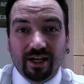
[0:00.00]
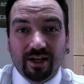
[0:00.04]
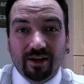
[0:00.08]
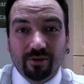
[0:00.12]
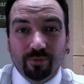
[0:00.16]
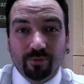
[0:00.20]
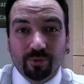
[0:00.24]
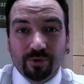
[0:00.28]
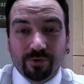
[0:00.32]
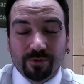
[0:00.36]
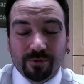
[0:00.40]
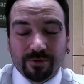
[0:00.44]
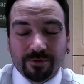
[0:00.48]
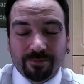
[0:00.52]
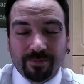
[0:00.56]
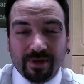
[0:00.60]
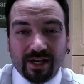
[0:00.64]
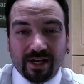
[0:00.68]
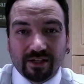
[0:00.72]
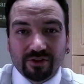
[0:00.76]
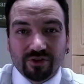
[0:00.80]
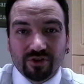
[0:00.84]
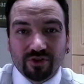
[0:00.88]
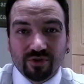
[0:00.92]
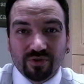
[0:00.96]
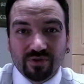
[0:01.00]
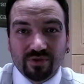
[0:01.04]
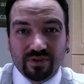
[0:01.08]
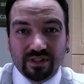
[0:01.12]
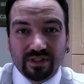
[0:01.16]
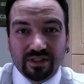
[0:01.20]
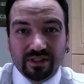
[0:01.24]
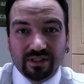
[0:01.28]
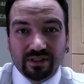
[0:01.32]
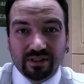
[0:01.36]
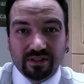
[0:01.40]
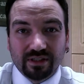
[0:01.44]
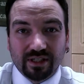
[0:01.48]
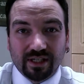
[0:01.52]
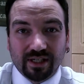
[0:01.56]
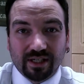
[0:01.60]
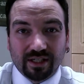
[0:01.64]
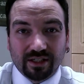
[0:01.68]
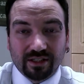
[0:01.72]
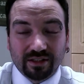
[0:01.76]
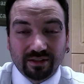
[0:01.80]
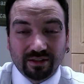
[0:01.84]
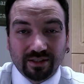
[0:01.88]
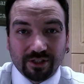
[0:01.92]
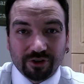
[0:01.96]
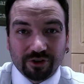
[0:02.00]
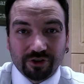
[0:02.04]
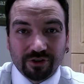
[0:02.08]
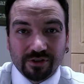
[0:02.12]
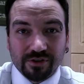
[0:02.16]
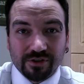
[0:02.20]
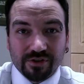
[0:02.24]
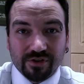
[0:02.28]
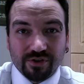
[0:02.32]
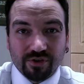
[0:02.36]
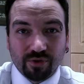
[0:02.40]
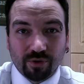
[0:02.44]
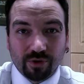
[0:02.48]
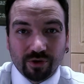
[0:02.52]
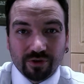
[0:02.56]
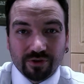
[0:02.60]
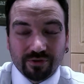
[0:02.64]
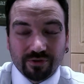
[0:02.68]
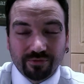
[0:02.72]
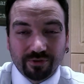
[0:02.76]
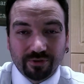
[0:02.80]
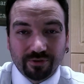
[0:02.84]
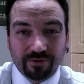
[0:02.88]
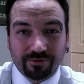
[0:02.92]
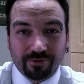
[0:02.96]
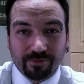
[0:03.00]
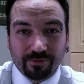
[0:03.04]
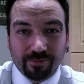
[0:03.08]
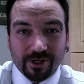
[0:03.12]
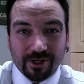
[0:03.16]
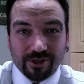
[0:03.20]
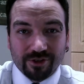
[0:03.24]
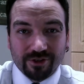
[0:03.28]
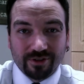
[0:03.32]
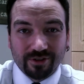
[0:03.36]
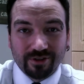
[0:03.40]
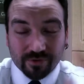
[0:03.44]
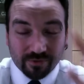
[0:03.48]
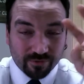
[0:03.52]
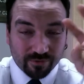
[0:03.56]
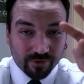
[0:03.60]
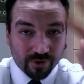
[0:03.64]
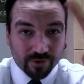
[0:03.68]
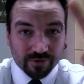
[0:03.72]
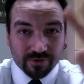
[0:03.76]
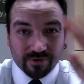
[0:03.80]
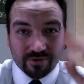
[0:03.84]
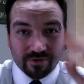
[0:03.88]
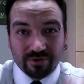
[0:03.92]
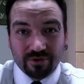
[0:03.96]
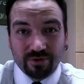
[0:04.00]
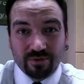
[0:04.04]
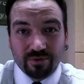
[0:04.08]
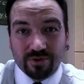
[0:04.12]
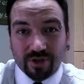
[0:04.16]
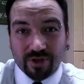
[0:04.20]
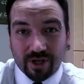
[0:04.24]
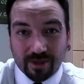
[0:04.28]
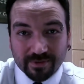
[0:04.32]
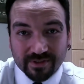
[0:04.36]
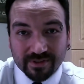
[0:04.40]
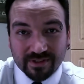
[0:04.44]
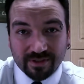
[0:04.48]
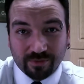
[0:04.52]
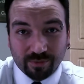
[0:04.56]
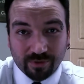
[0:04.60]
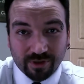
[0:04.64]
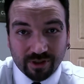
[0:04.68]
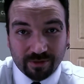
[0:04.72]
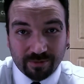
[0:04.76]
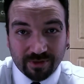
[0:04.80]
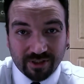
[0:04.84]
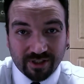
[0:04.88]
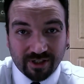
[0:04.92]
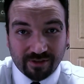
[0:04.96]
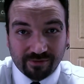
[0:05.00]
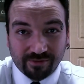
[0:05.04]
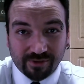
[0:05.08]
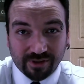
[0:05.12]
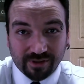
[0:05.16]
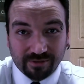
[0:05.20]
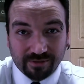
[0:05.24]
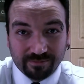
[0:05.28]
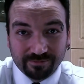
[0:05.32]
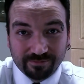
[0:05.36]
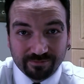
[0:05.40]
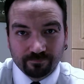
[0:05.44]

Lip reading: with respect to the collection and storage of your information, those are the two topics that we're going to be covering.